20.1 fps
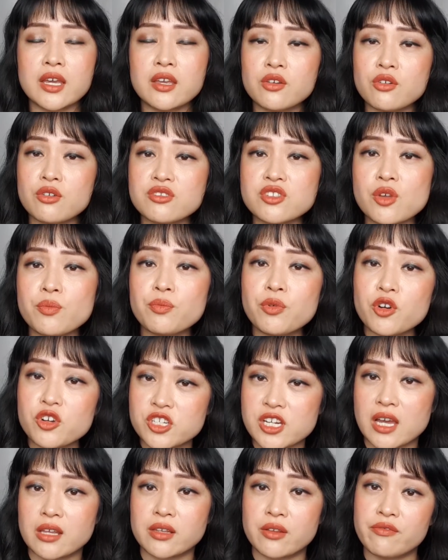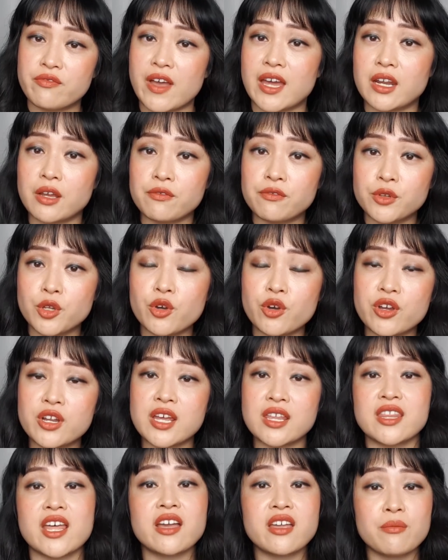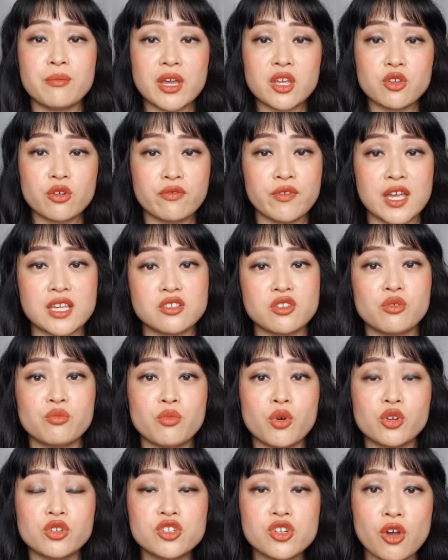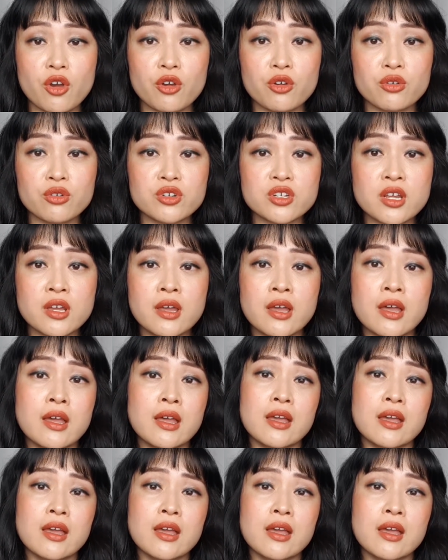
It can also push out lymphatic fluid, and that can make your face look more toned.